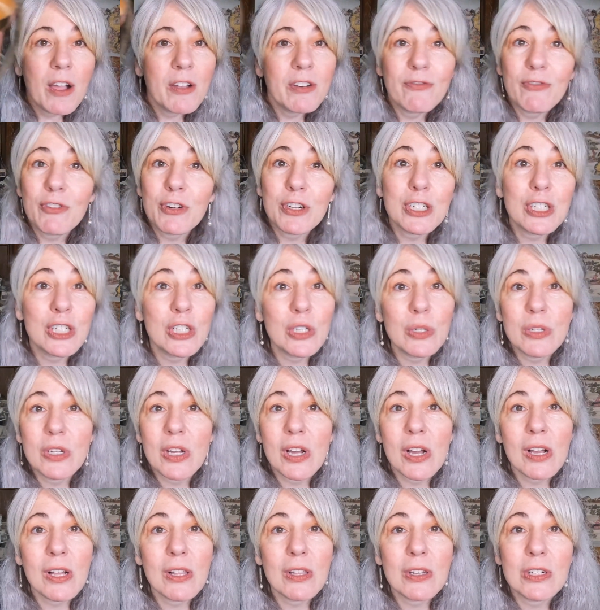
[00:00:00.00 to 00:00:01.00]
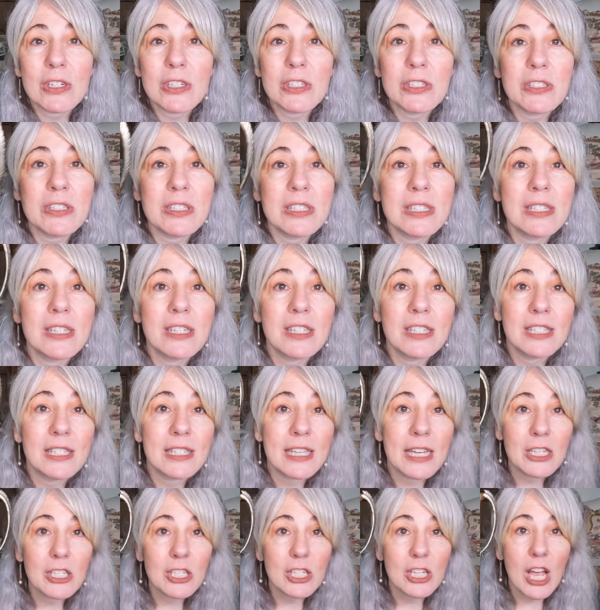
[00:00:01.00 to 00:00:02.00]
For $2,
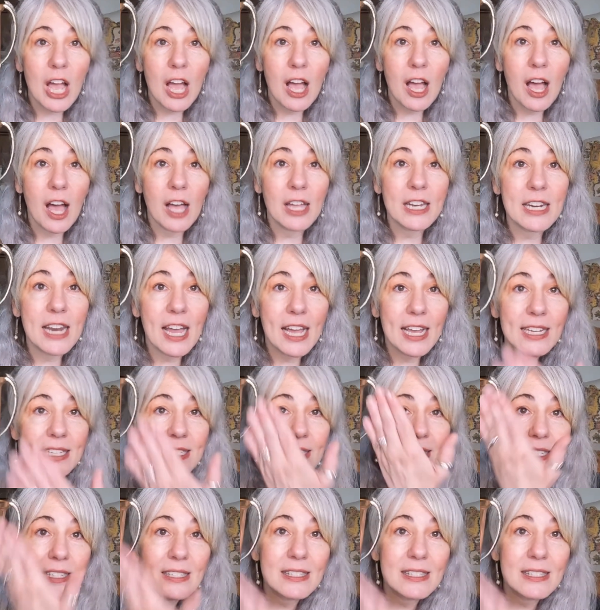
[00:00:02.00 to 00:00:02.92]
such a nice